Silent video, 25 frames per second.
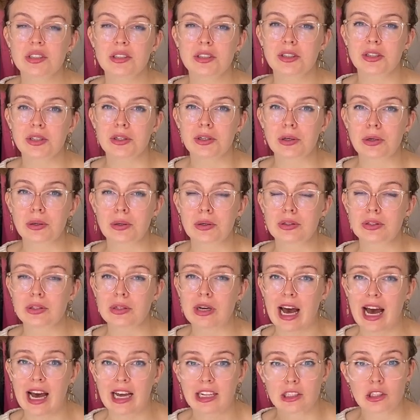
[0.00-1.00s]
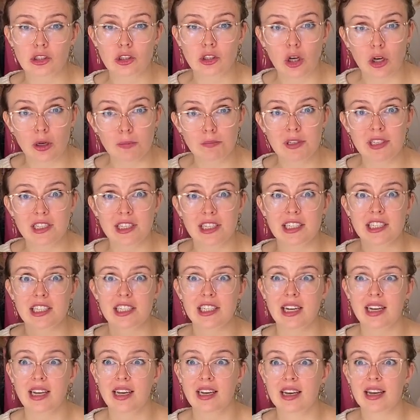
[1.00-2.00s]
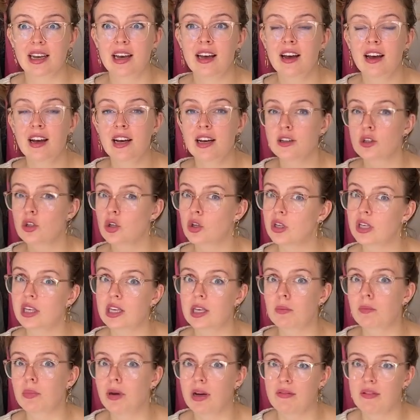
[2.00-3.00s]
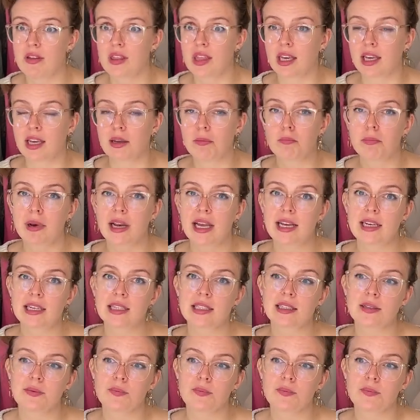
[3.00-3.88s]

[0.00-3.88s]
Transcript: to add the top stitching to keep everything in place.